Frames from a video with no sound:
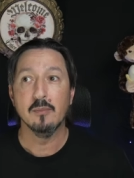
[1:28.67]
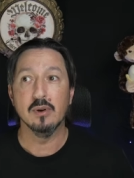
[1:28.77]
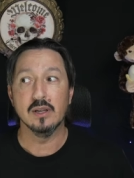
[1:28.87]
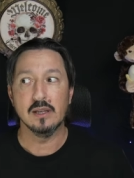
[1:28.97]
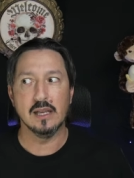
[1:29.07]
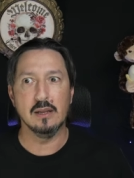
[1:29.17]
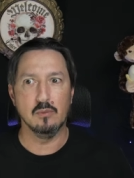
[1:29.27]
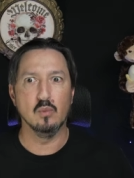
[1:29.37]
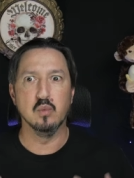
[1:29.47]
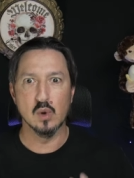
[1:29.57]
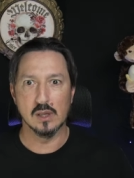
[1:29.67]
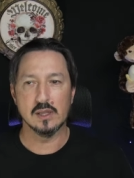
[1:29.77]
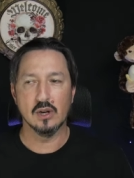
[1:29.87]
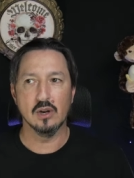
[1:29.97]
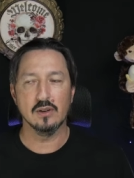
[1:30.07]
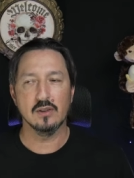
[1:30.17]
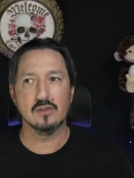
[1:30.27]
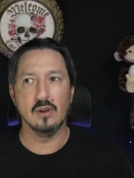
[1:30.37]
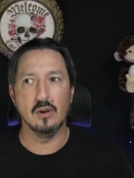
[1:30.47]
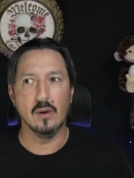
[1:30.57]
but it really hurt.
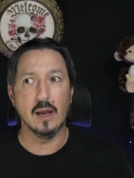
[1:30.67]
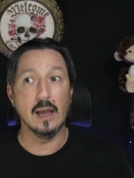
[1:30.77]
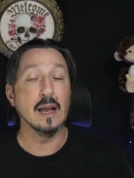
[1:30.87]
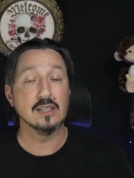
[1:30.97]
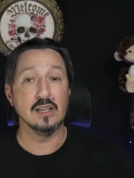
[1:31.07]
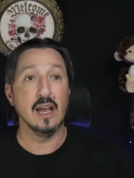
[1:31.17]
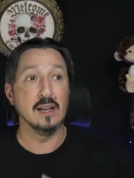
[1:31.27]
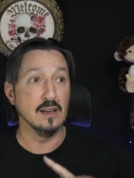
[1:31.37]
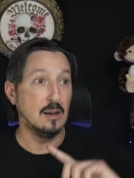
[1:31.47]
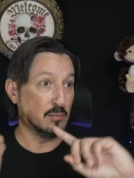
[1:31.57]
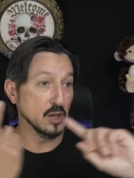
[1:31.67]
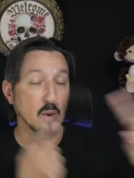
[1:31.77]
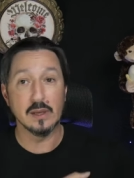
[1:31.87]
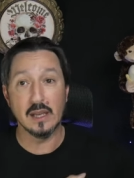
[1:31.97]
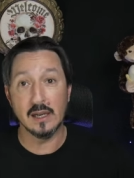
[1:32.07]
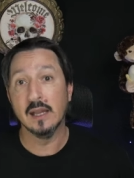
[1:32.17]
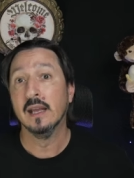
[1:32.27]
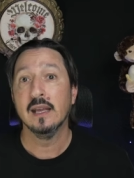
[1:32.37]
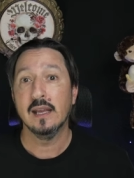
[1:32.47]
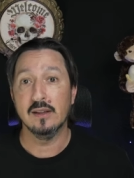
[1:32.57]
So I actually ended up going in
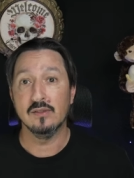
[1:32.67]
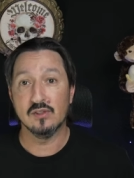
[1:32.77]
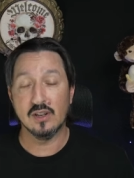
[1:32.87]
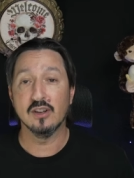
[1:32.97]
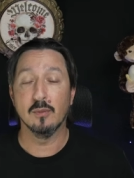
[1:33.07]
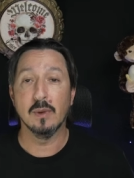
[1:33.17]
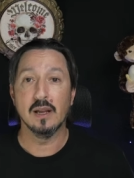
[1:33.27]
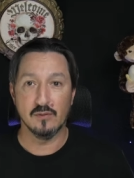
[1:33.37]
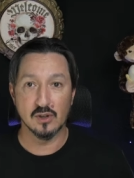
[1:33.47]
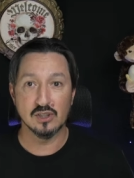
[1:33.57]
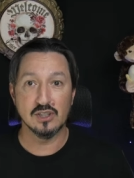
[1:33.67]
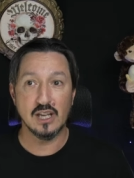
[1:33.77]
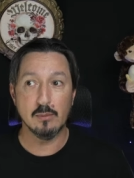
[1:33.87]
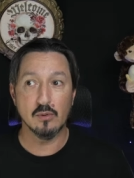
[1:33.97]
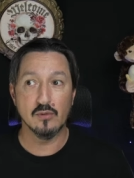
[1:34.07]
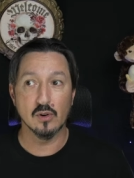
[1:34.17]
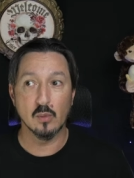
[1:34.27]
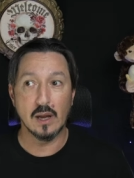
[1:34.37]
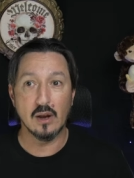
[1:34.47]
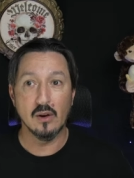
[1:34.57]
and sitting on my inversion table for a
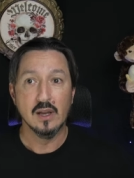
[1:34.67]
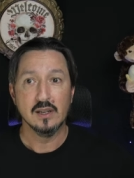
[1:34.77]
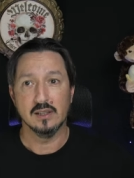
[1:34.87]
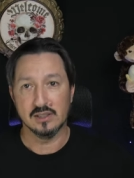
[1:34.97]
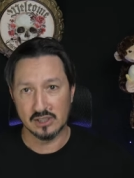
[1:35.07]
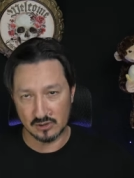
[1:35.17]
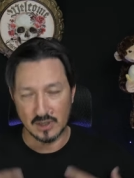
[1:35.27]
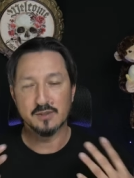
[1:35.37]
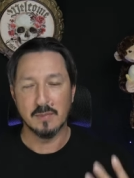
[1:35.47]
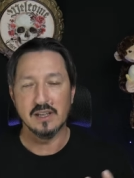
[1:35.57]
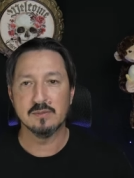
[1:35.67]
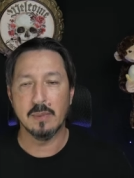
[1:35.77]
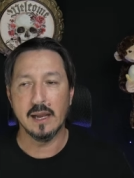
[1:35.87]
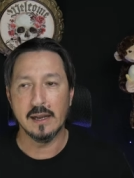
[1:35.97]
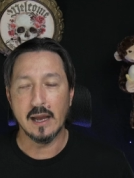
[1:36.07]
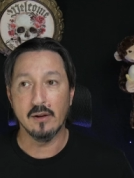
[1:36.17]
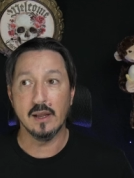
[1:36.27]
while to stretch my spine out,